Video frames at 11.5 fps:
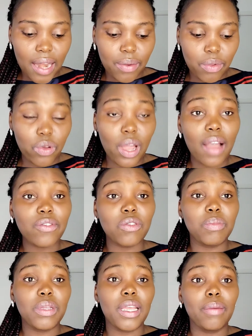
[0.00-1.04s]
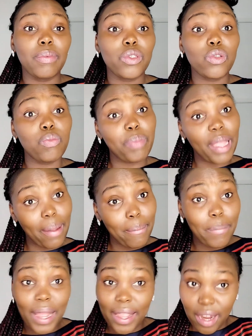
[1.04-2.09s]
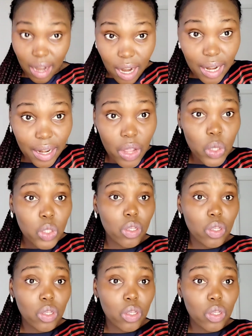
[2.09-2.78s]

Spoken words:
and you have to be able to pay by card.